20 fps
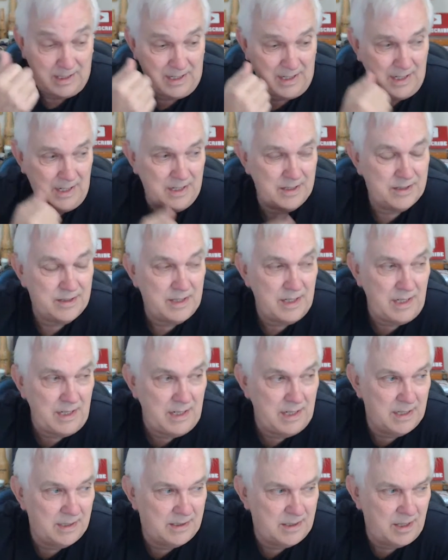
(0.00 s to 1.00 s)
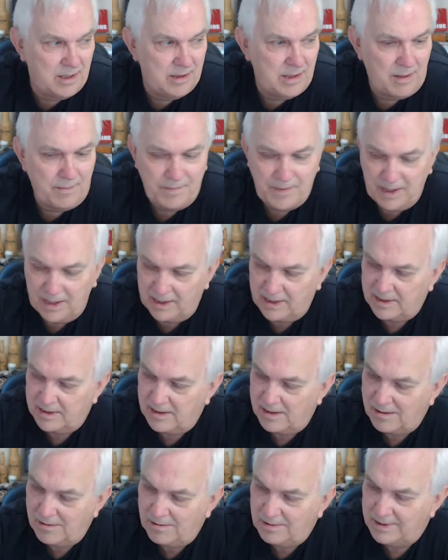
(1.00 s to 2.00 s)
And I got sitting out there, and I'm
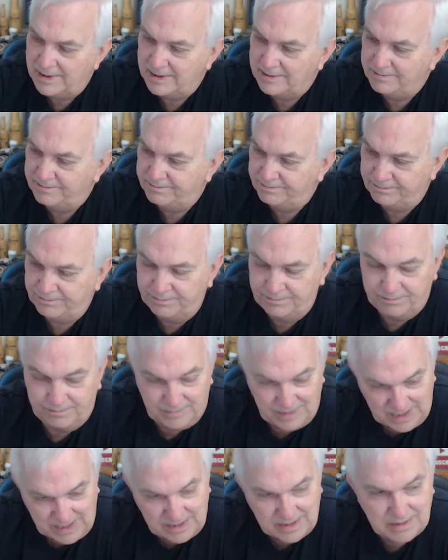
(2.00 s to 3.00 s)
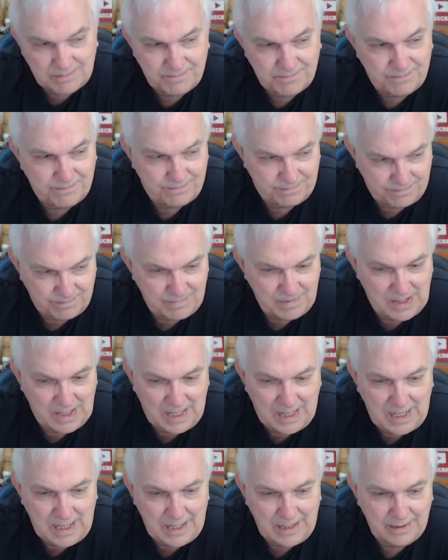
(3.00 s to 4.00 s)
thinking, holy, it's
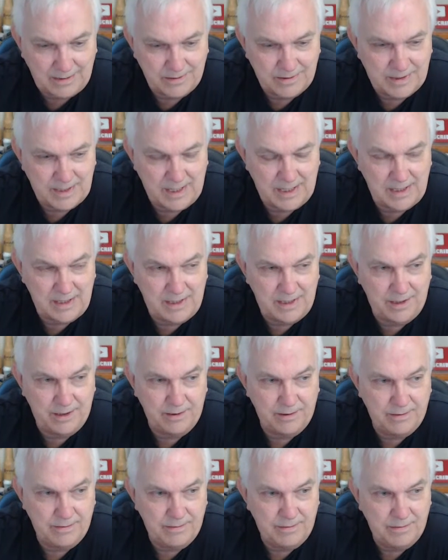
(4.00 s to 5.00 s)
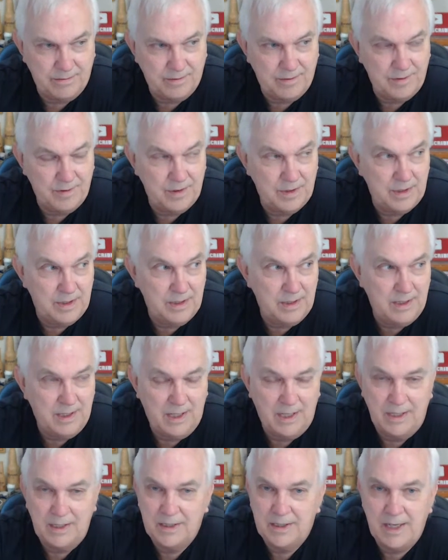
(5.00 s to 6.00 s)
hot sitting here.
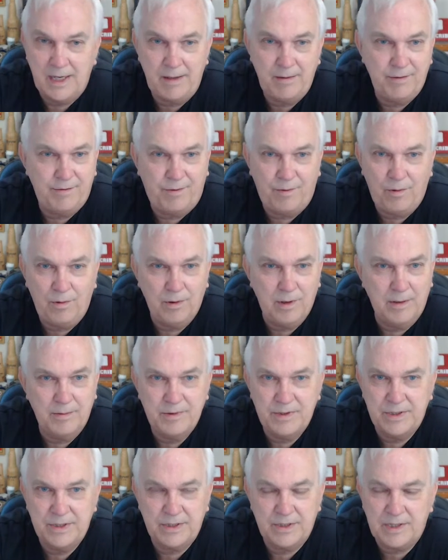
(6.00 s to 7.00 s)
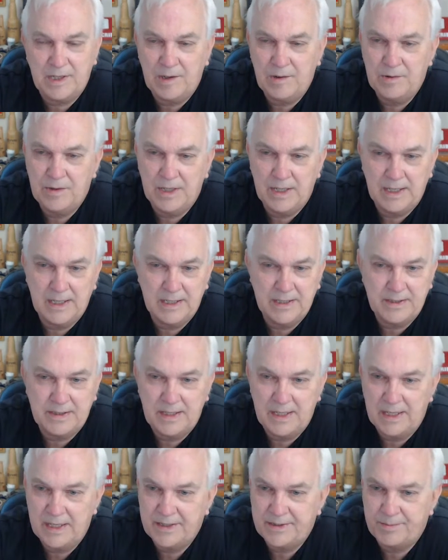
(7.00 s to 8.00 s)
And the day before, it was just so nice
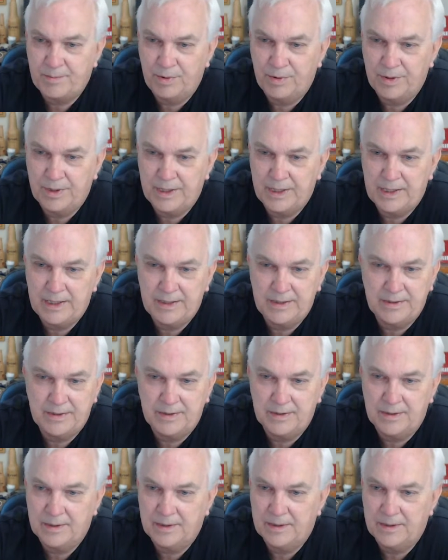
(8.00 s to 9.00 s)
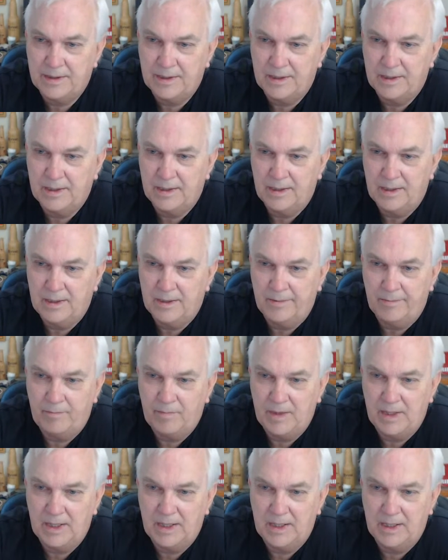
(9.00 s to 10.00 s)
breeze
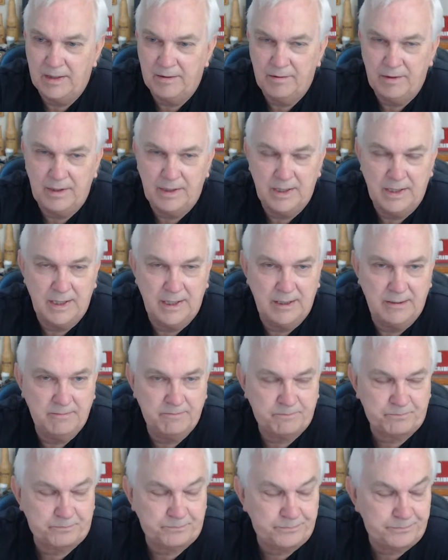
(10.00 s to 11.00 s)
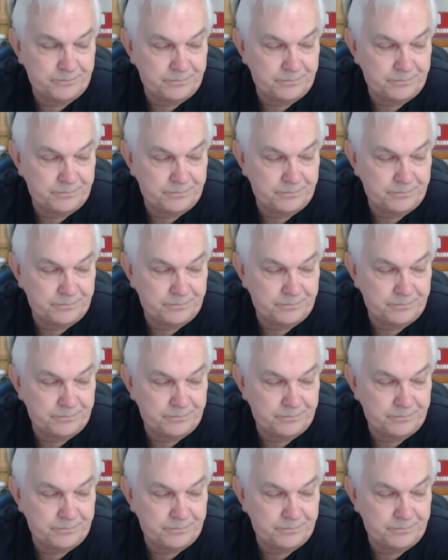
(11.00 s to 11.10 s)
and everything.